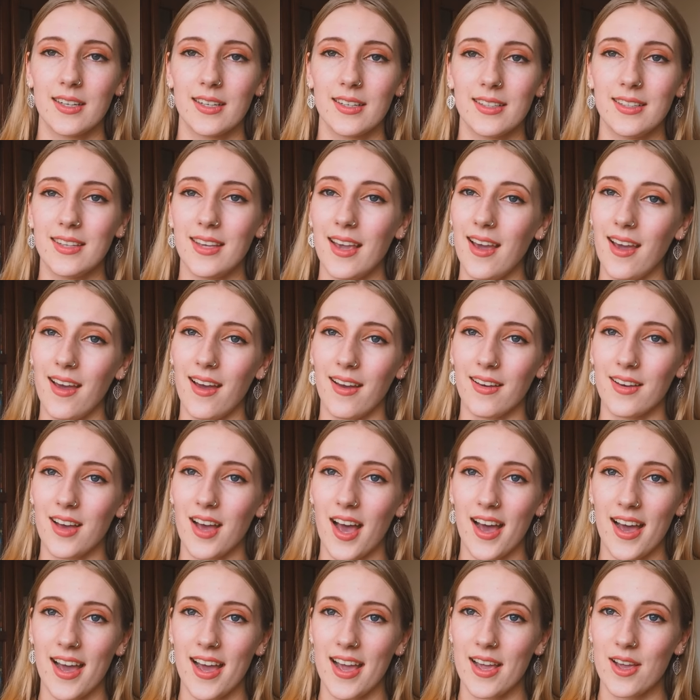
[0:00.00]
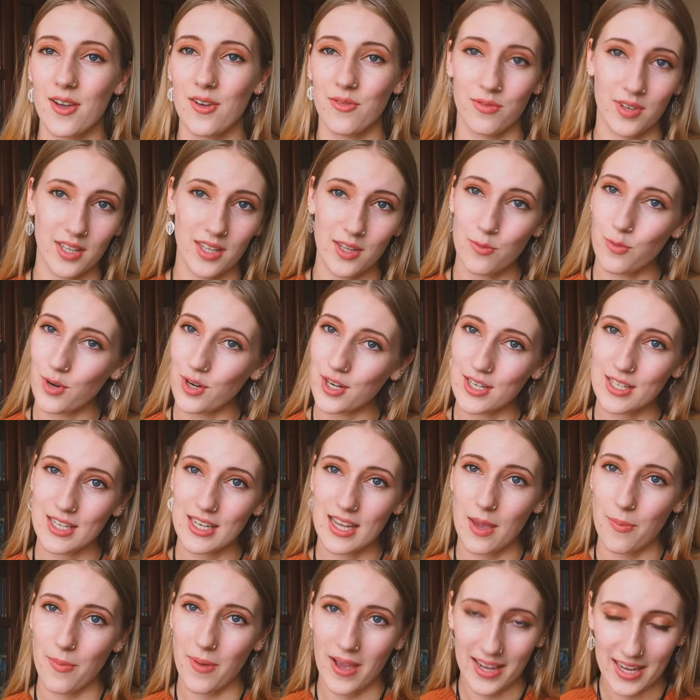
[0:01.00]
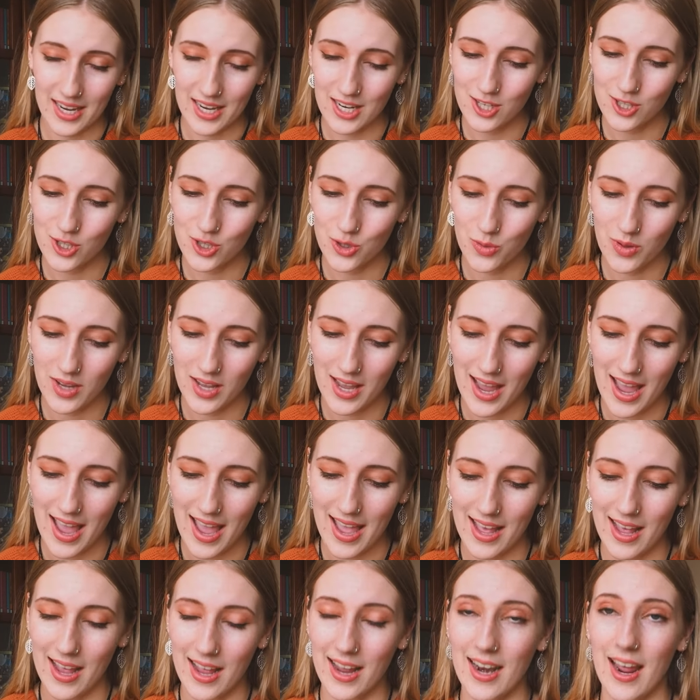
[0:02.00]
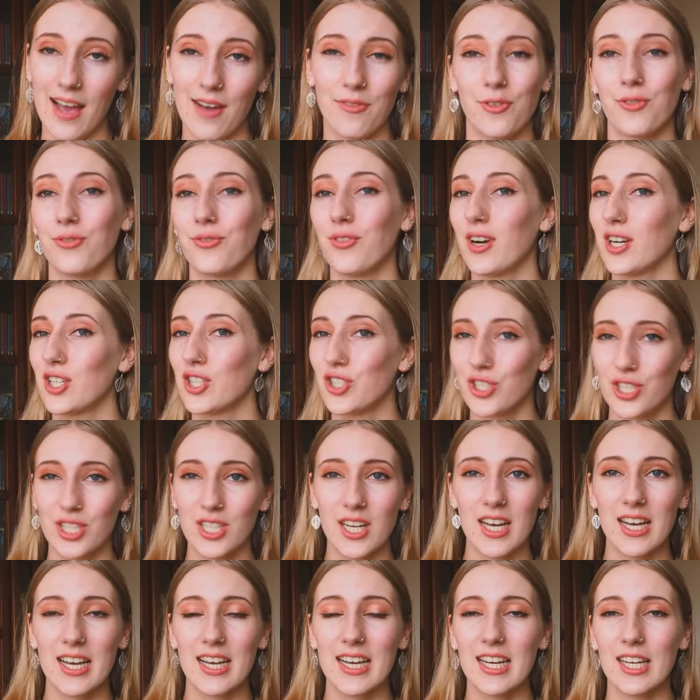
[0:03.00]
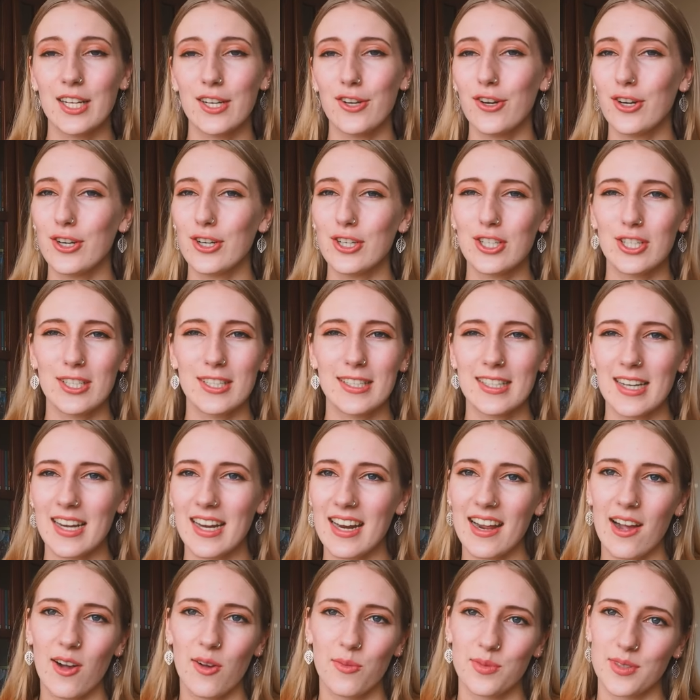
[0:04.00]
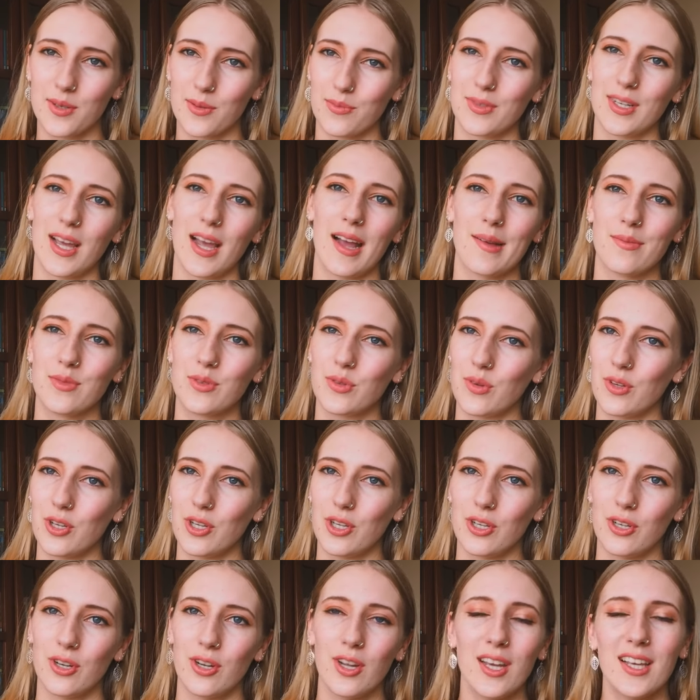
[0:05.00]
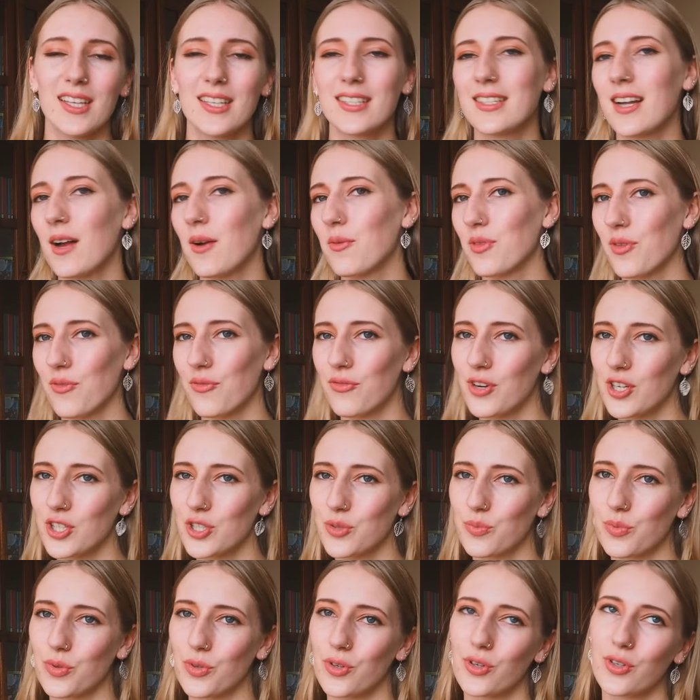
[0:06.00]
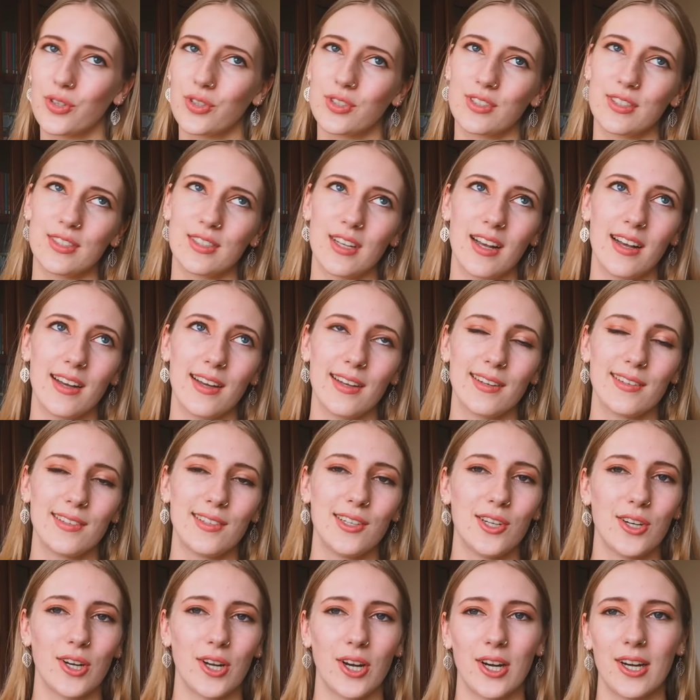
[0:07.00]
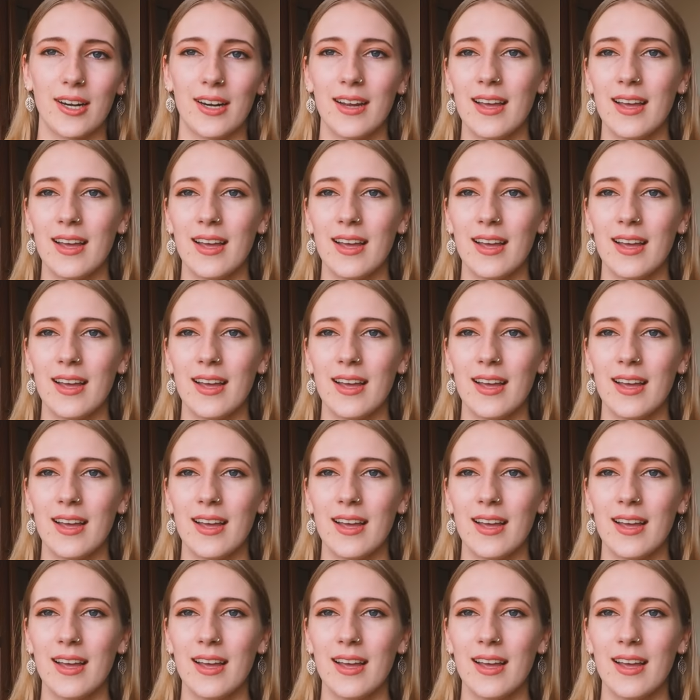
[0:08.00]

yeah, I really wanted to get back into it and have a fresh start. You know, just it helps sometimes when you start with a fresh book, start, you know,